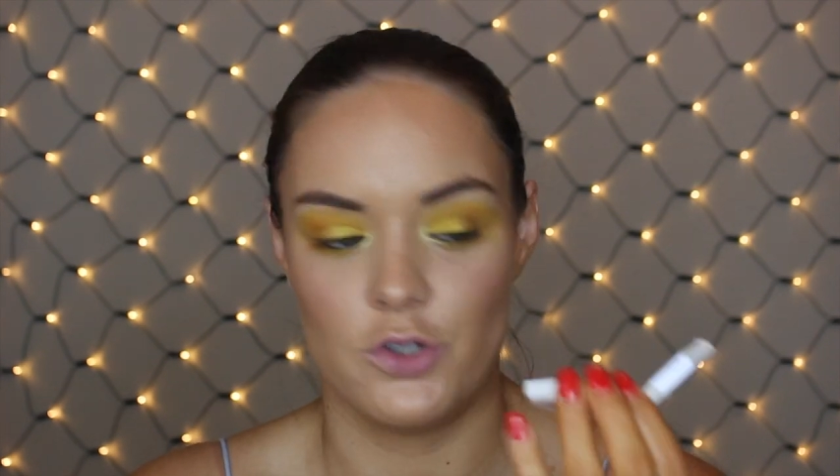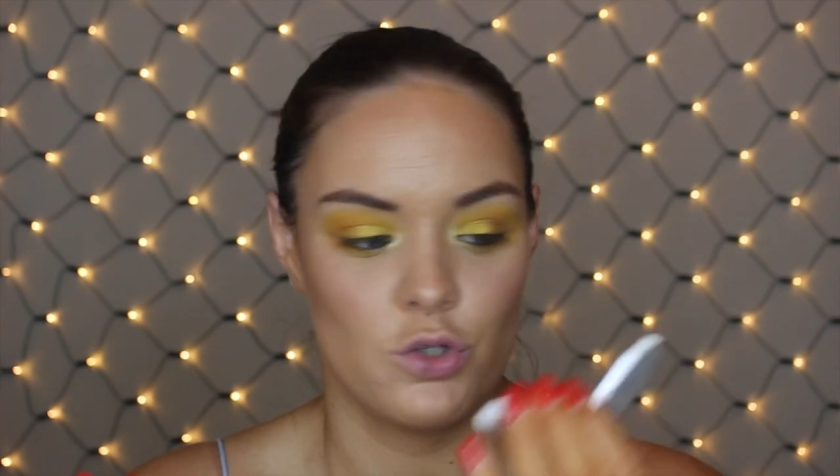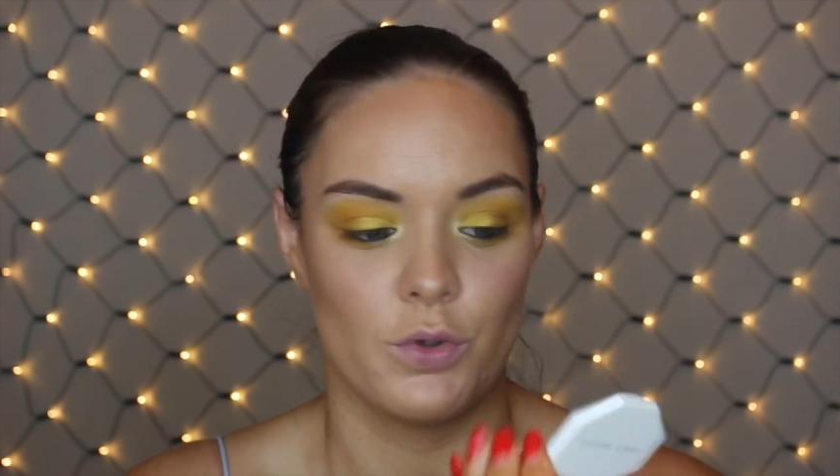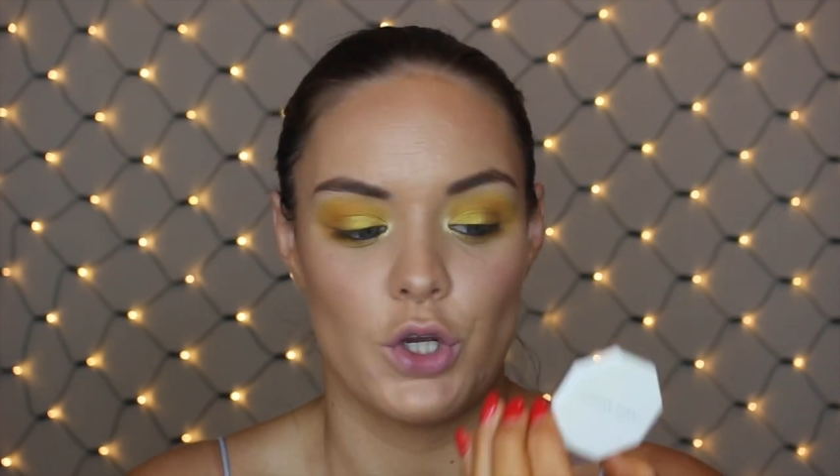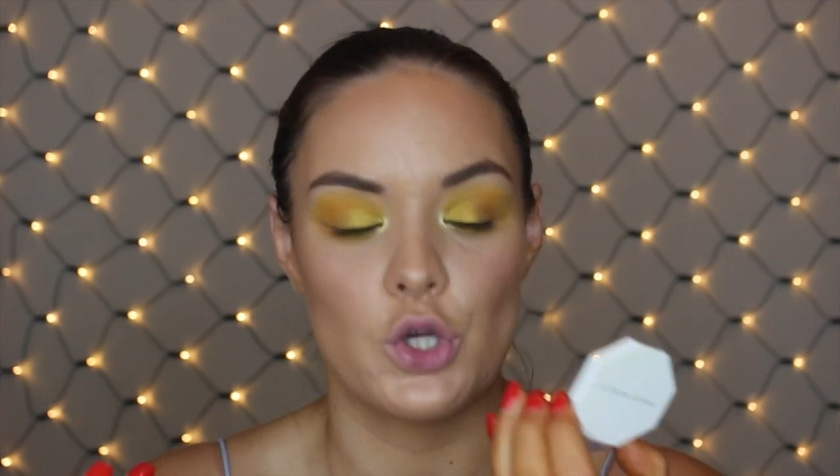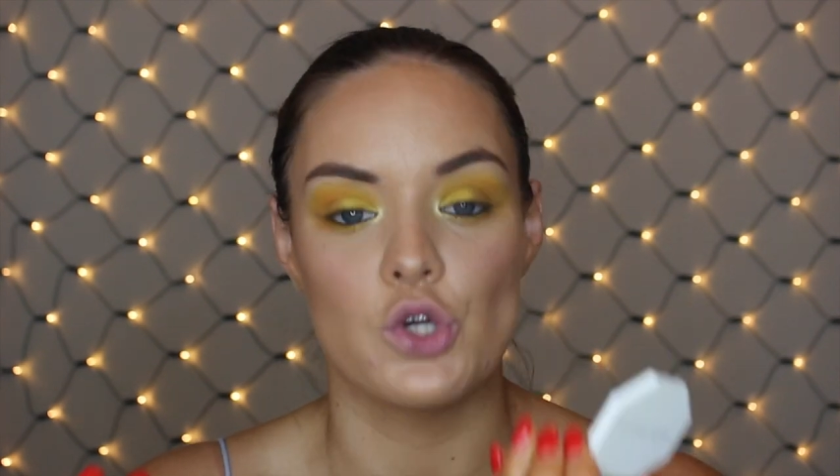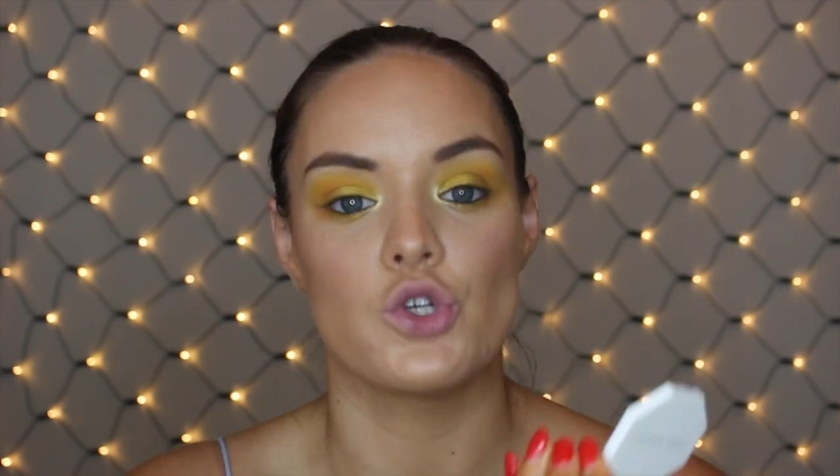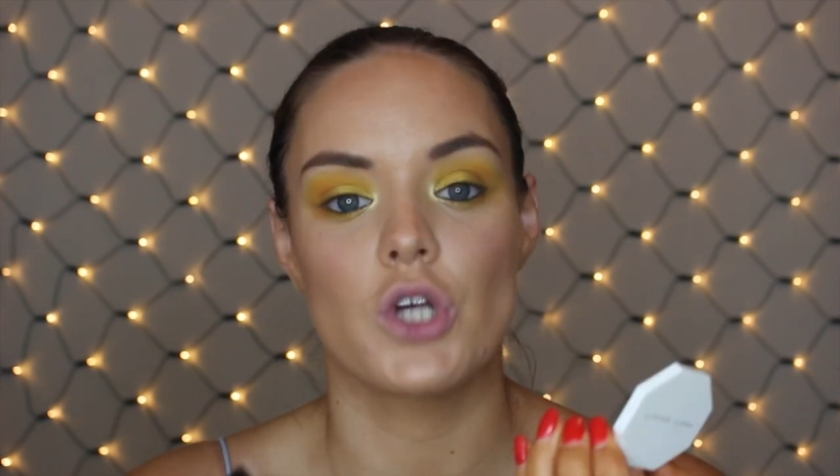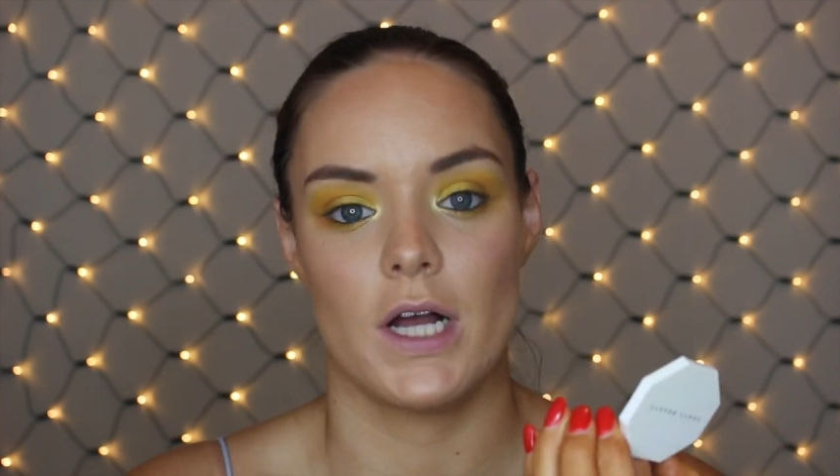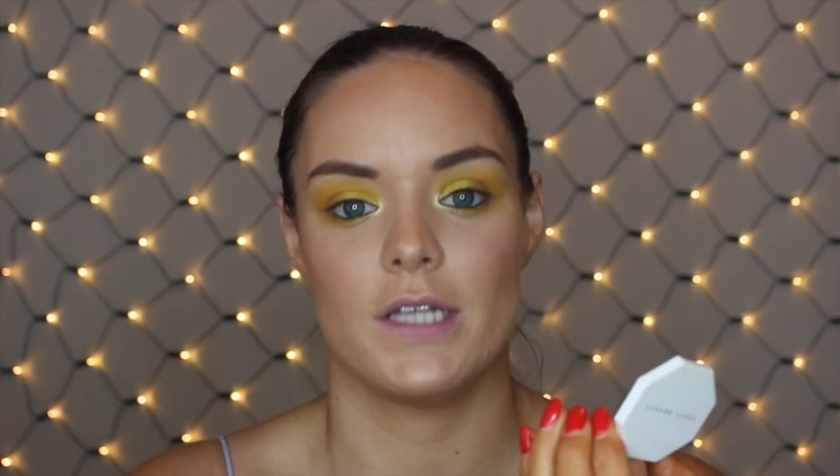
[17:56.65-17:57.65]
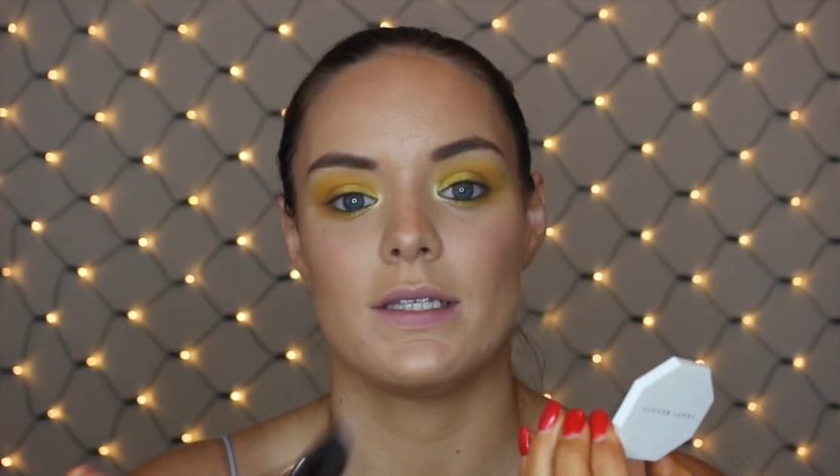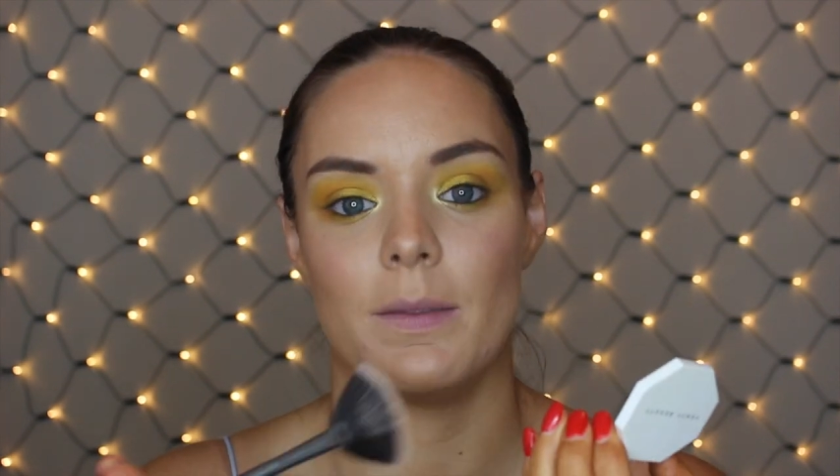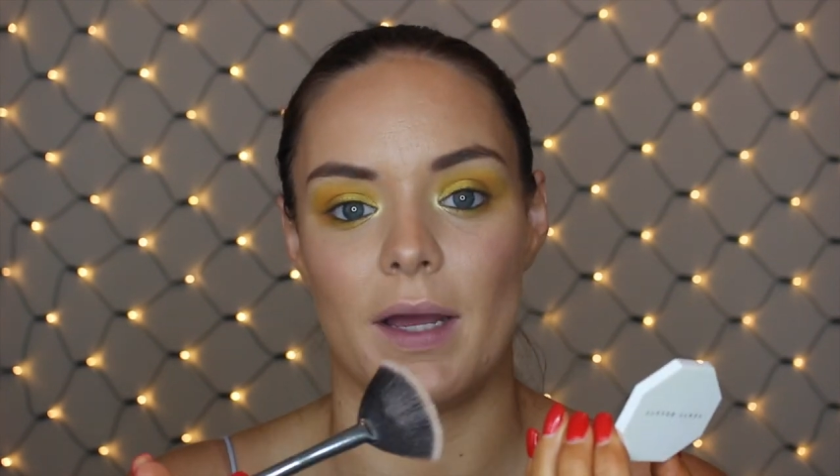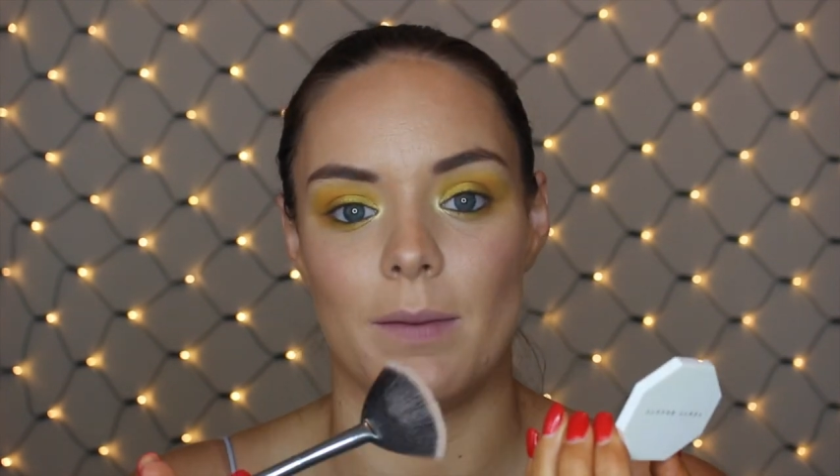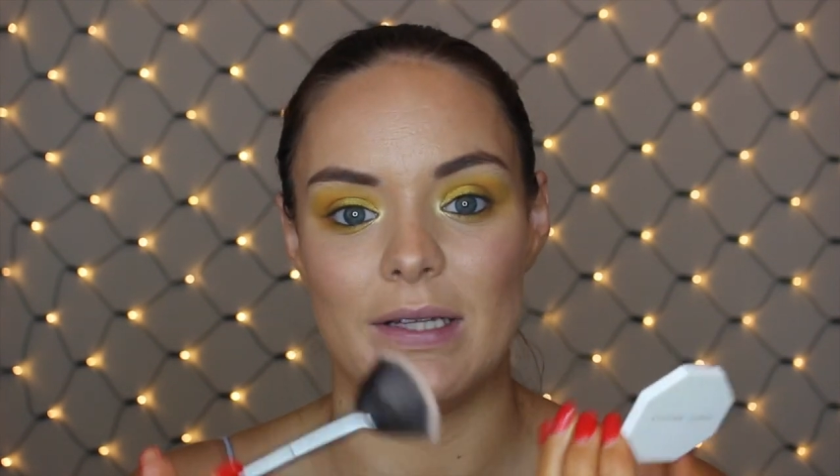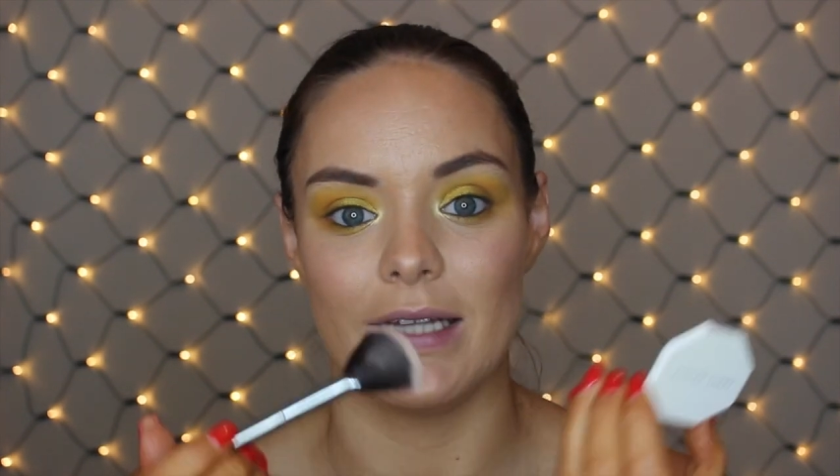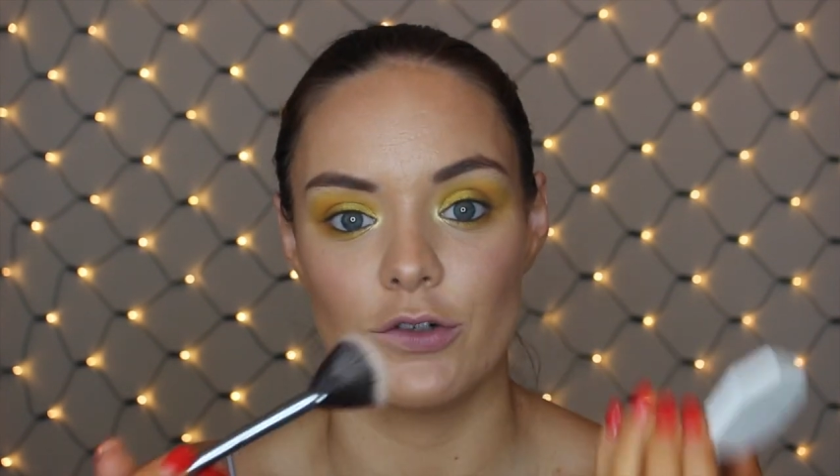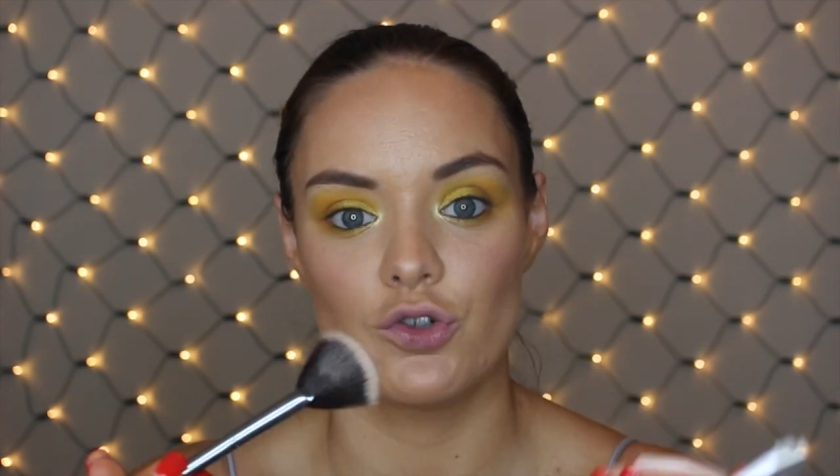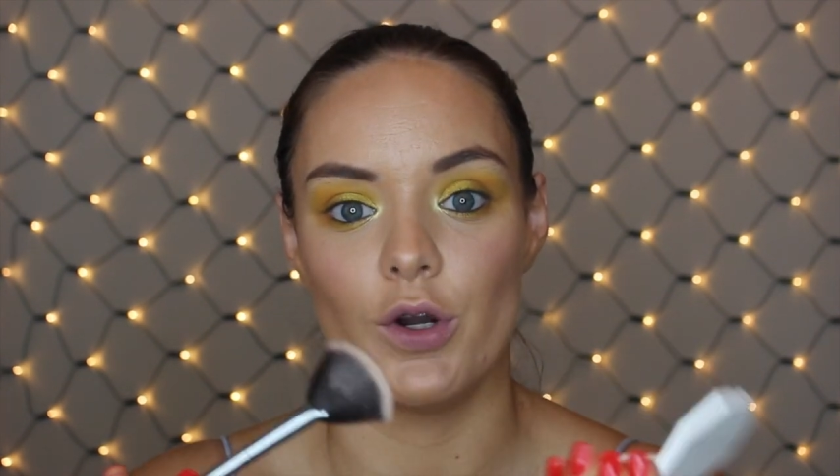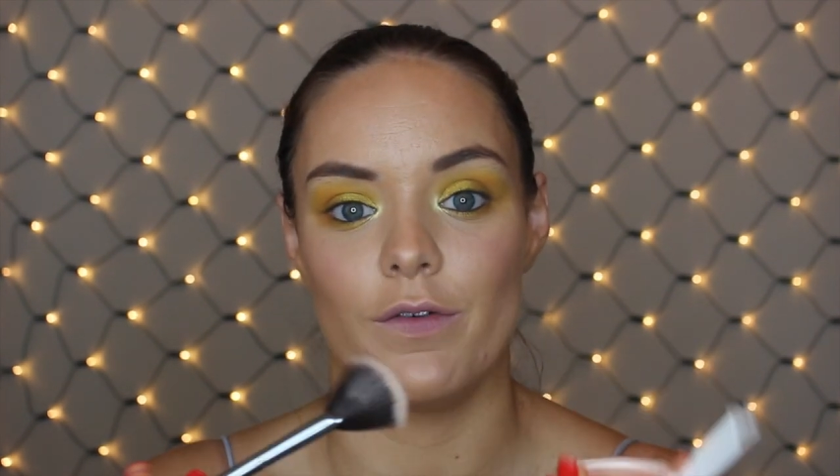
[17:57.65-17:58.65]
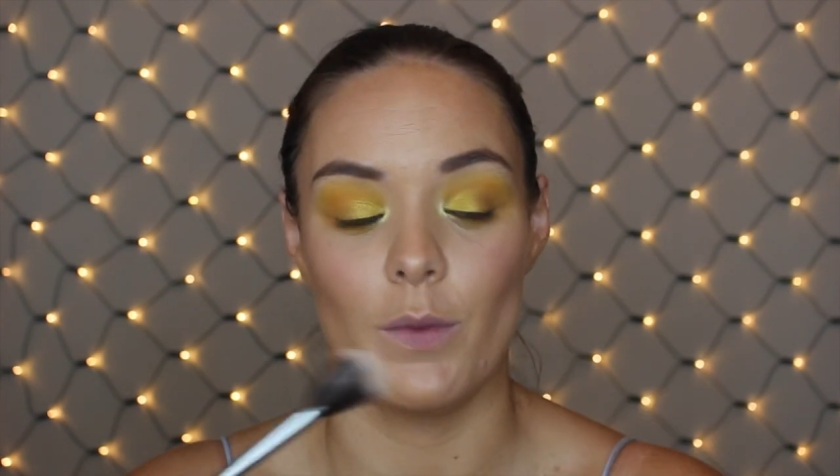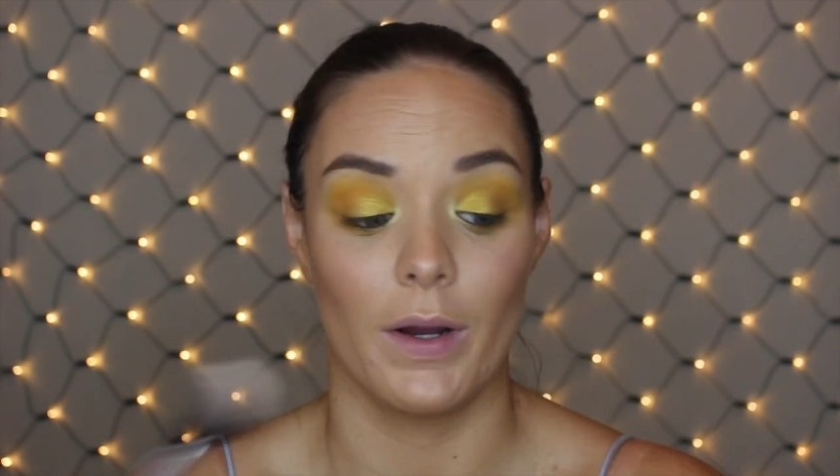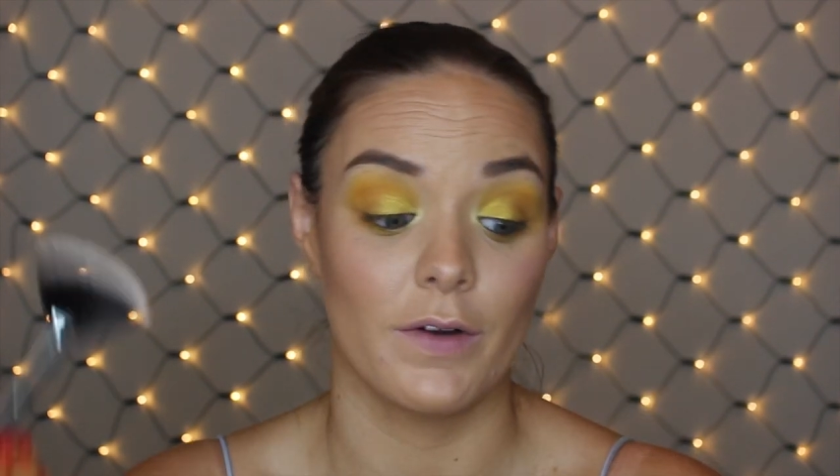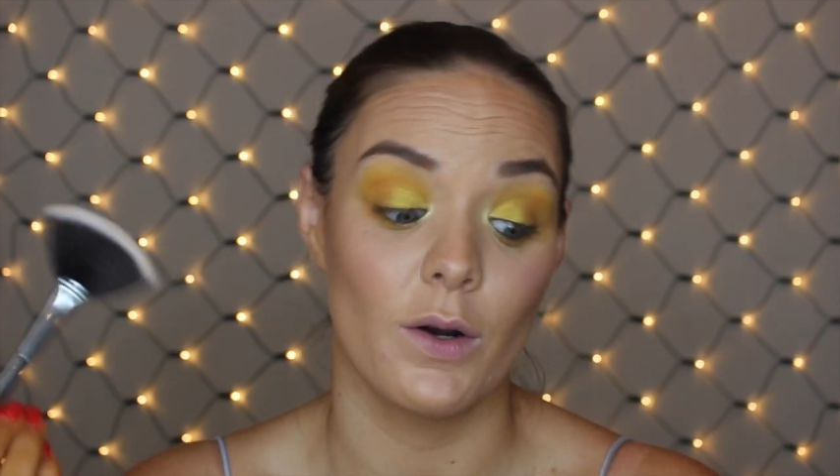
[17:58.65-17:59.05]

I just want a huge Hustler Baby, like Trophy Wife.